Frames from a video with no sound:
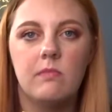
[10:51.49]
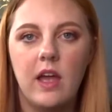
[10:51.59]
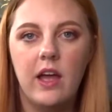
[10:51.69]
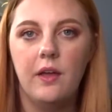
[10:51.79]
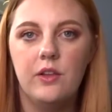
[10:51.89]

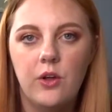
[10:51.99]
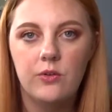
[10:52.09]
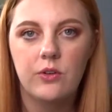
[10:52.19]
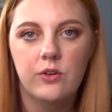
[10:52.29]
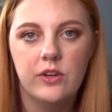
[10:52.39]
I
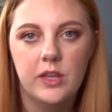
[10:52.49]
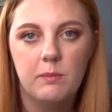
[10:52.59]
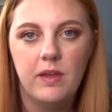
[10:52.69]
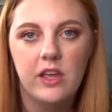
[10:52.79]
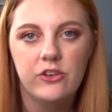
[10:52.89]
don't go to the
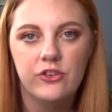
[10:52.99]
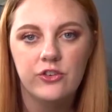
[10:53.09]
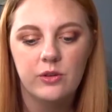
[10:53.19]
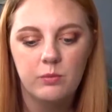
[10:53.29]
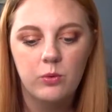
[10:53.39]
beach or
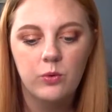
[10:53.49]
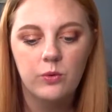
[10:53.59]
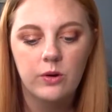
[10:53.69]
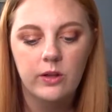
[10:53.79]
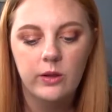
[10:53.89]
the pool
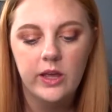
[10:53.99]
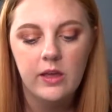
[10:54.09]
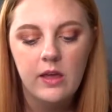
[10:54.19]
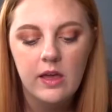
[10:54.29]
really